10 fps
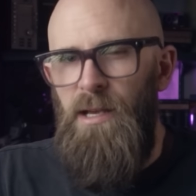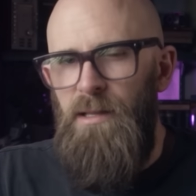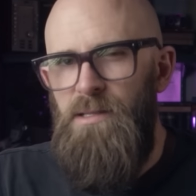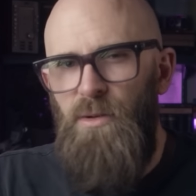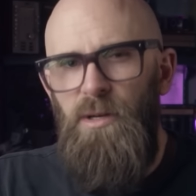
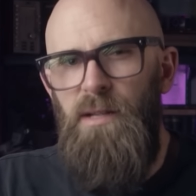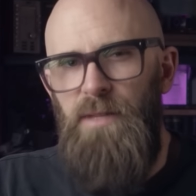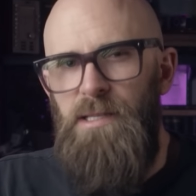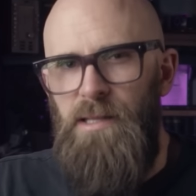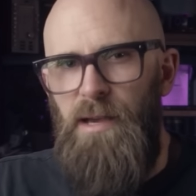The story of
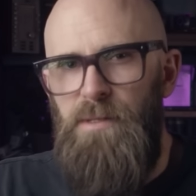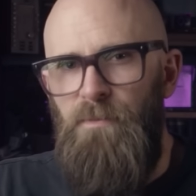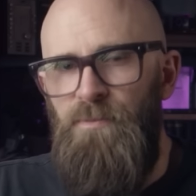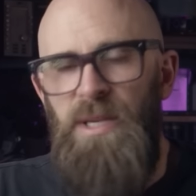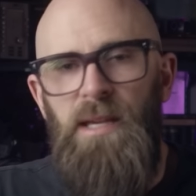this theft
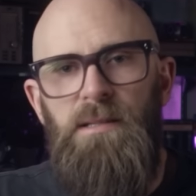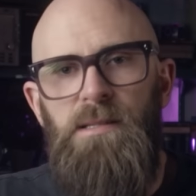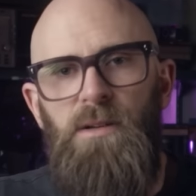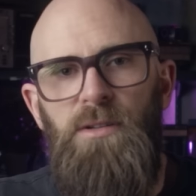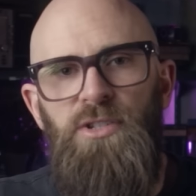
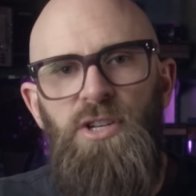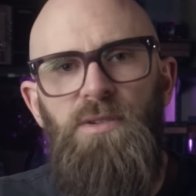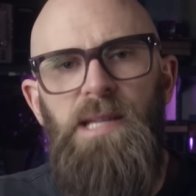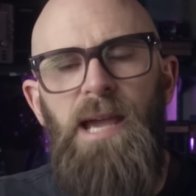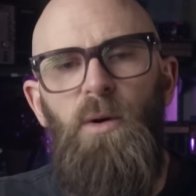begins on
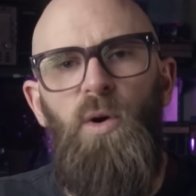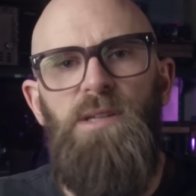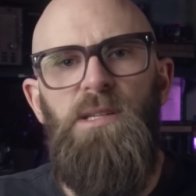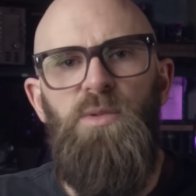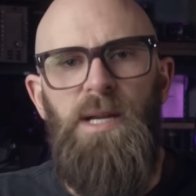Tuesday,
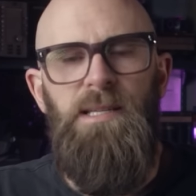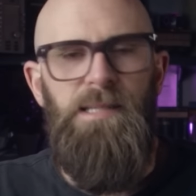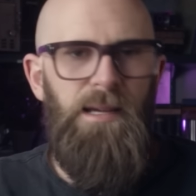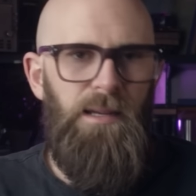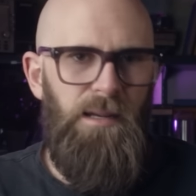August the
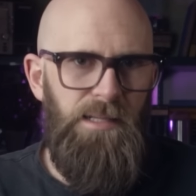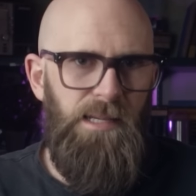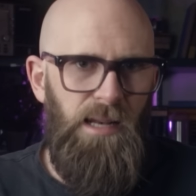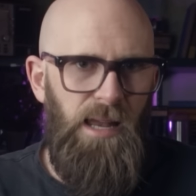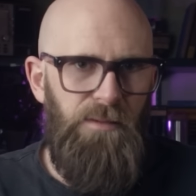twenty-second,
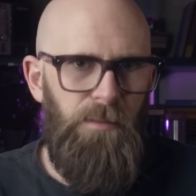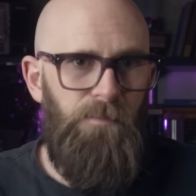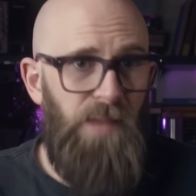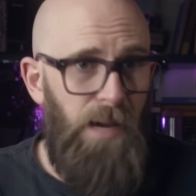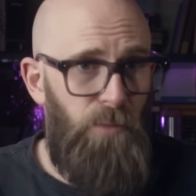nineteen eleven.
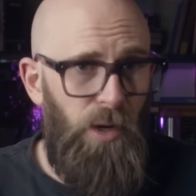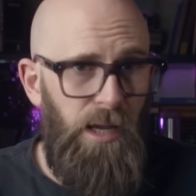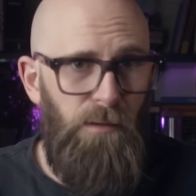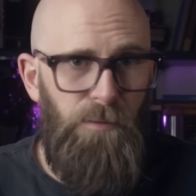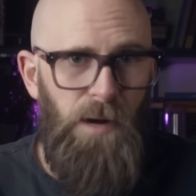That
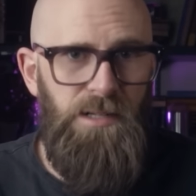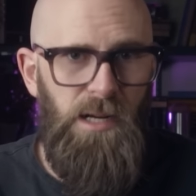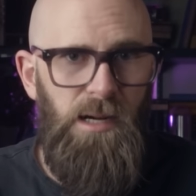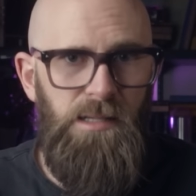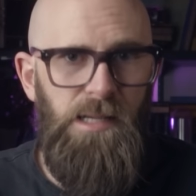morning, French
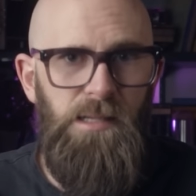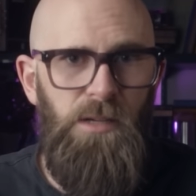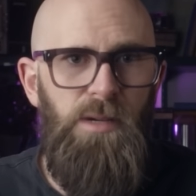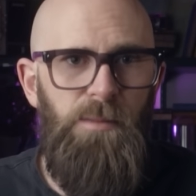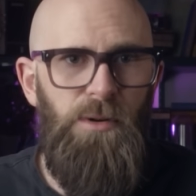artist
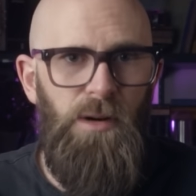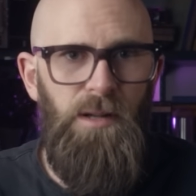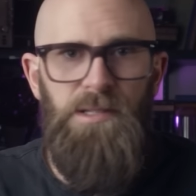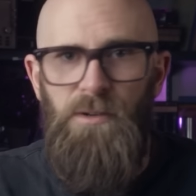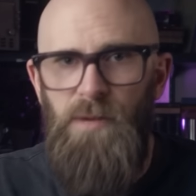Louis
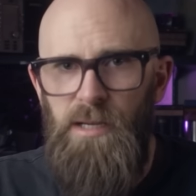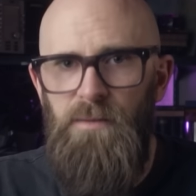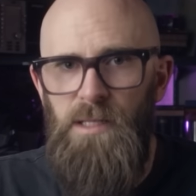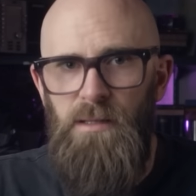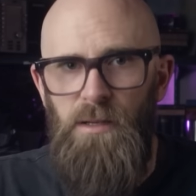Béroud
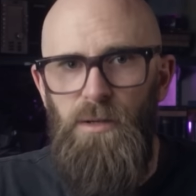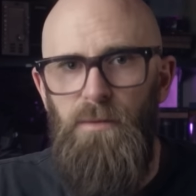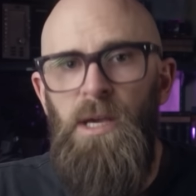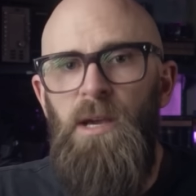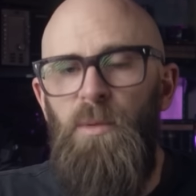arrived at the
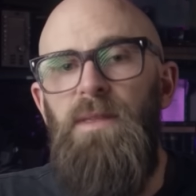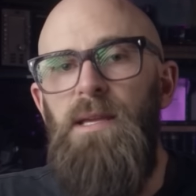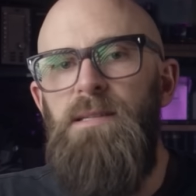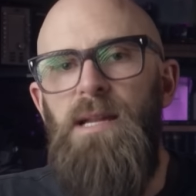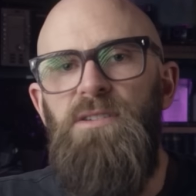Louvre with the
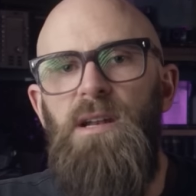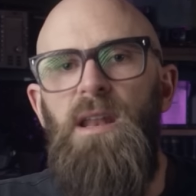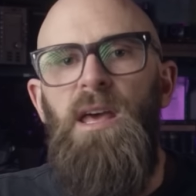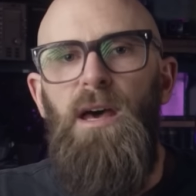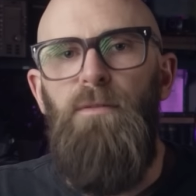
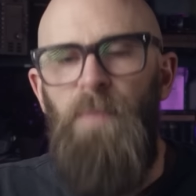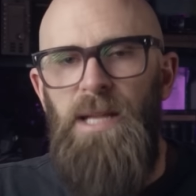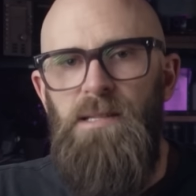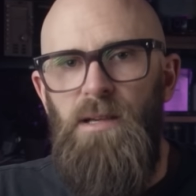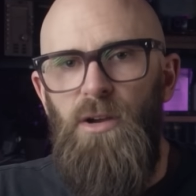intention of
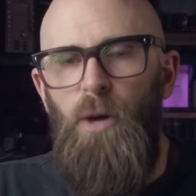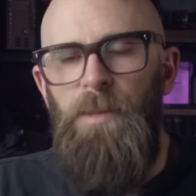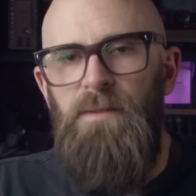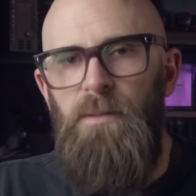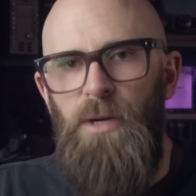painting a
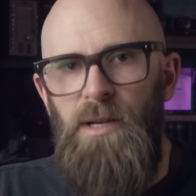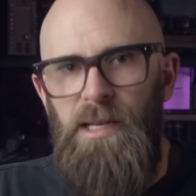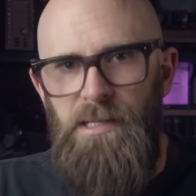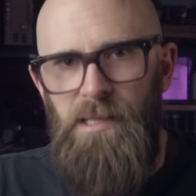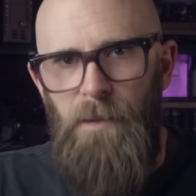copy of the Mona
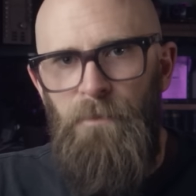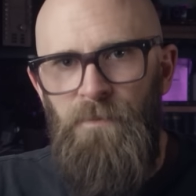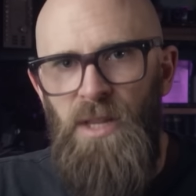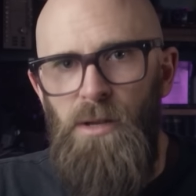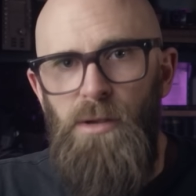Lisa.
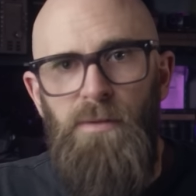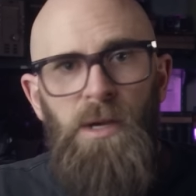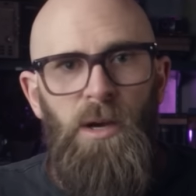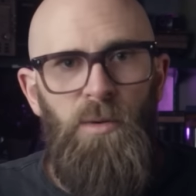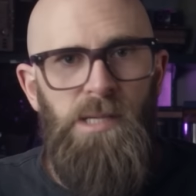The Louvre
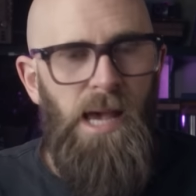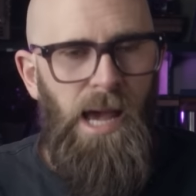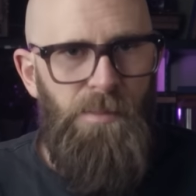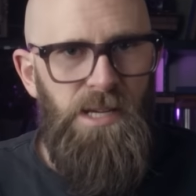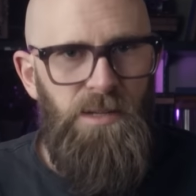was
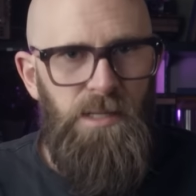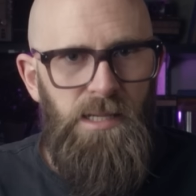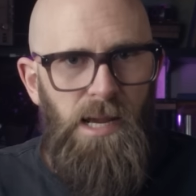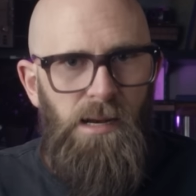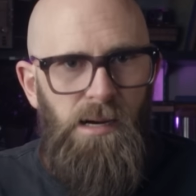happy to
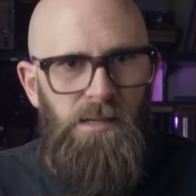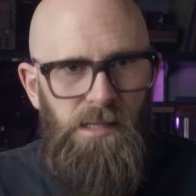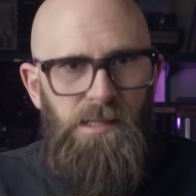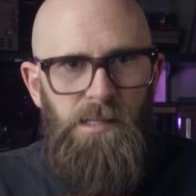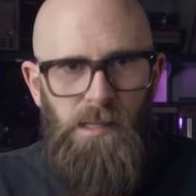entertain
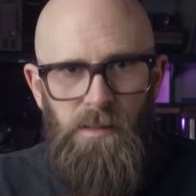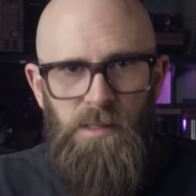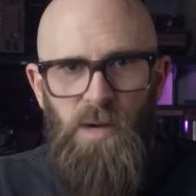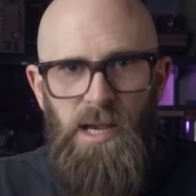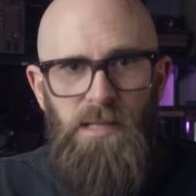artists in
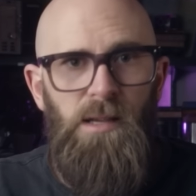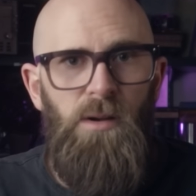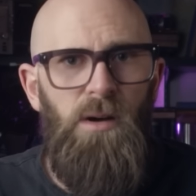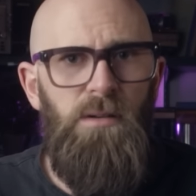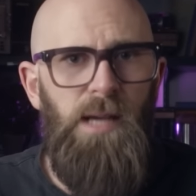this way, so
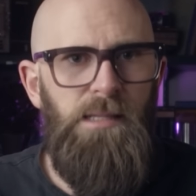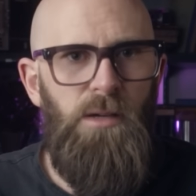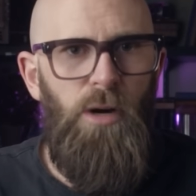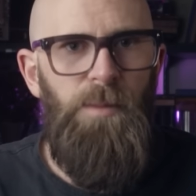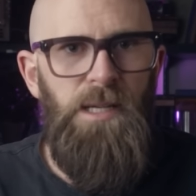long as the
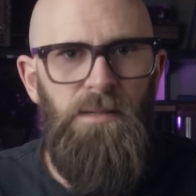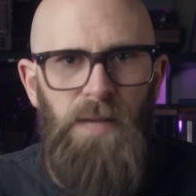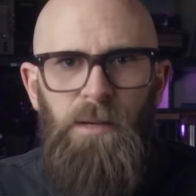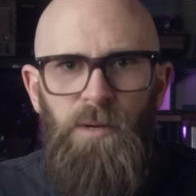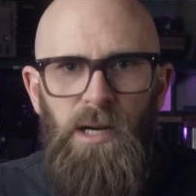copies of
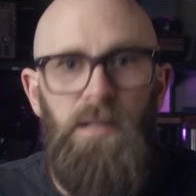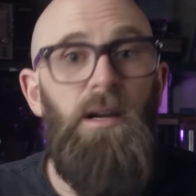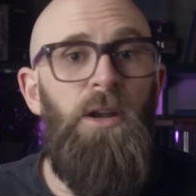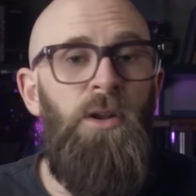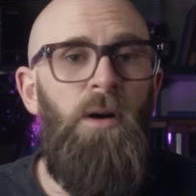any work
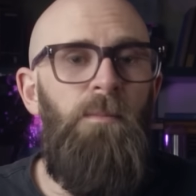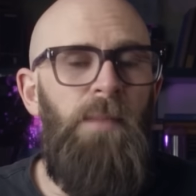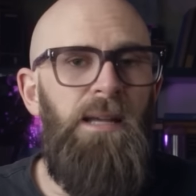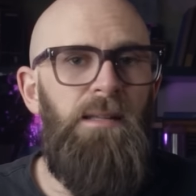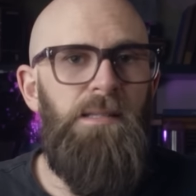are not
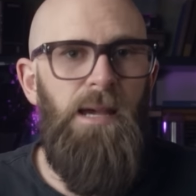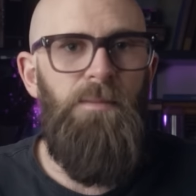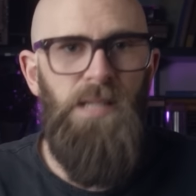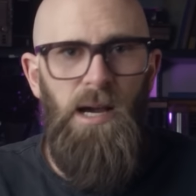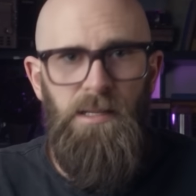made the
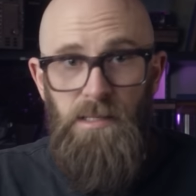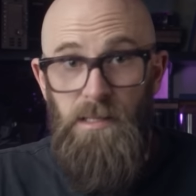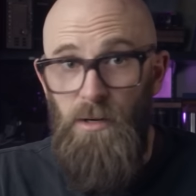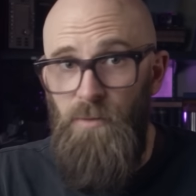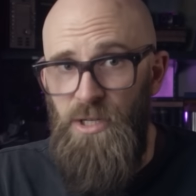same size as
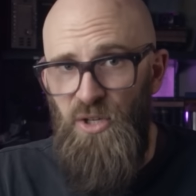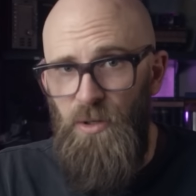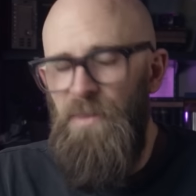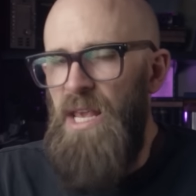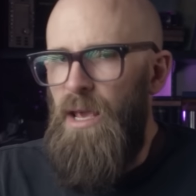the original.